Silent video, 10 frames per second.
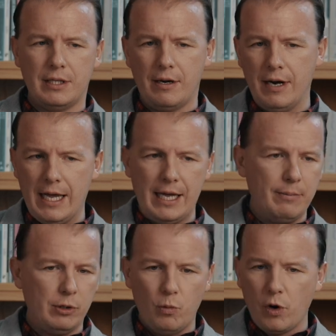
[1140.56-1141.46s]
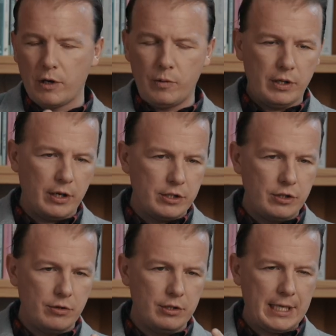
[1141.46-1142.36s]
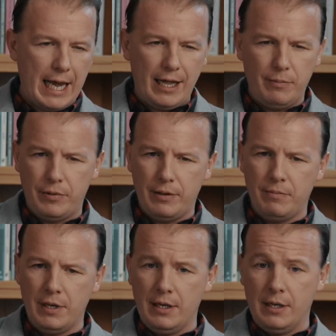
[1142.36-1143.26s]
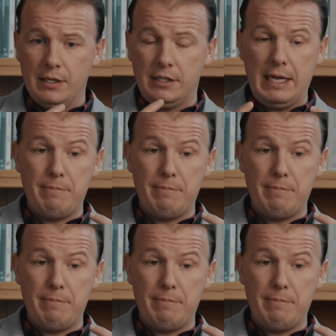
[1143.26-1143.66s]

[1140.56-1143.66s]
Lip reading: and they're able to work with our students to help them see